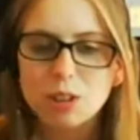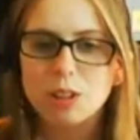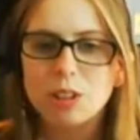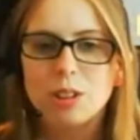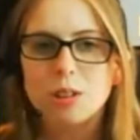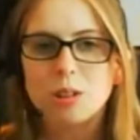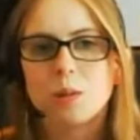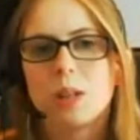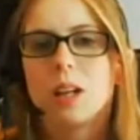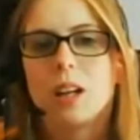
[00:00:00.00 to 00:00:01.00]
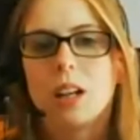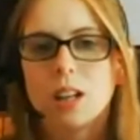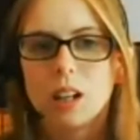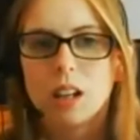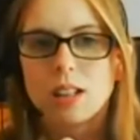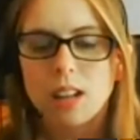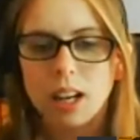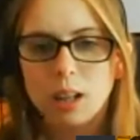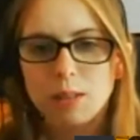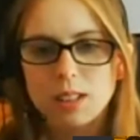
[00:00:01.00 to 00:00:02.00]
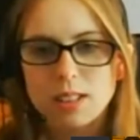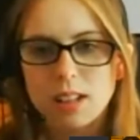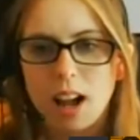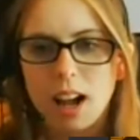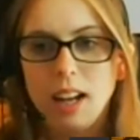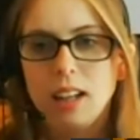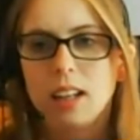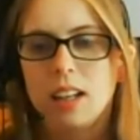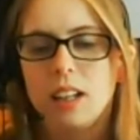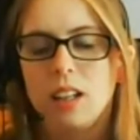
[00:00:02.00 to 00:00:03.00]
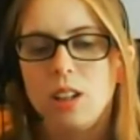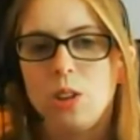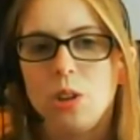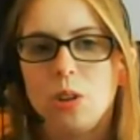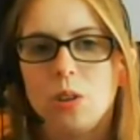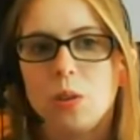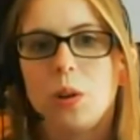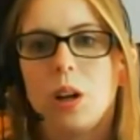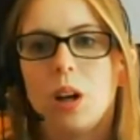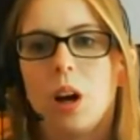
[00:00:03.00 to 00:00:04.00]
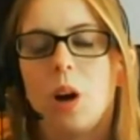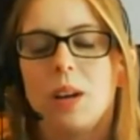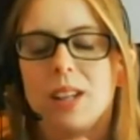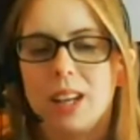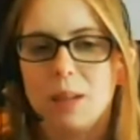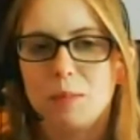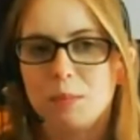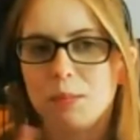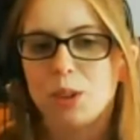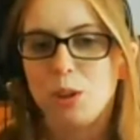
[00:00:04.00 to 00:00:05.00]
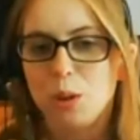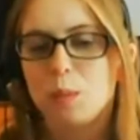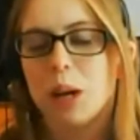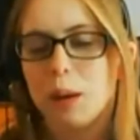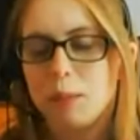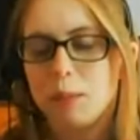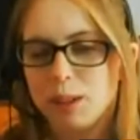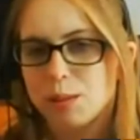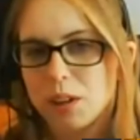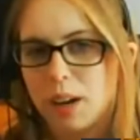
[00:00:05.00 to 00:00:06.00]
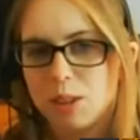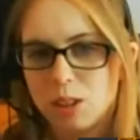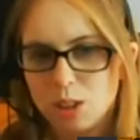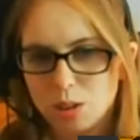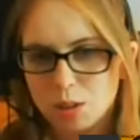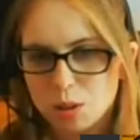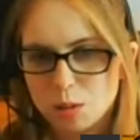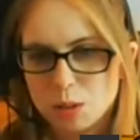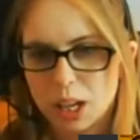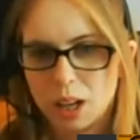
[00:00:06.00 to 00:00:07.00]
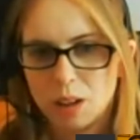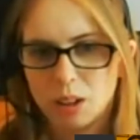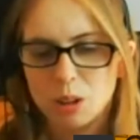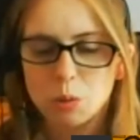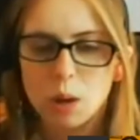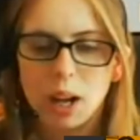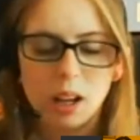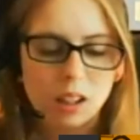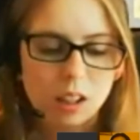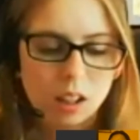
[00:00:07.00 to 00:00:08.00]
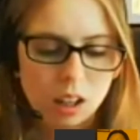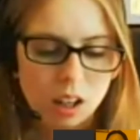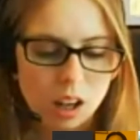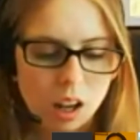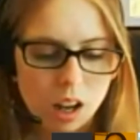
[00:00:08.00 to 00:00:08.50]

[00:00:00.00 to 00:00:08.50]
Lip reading: So make sure you sign up to the site. And you've got to be subscribed to the YouTube channel as well.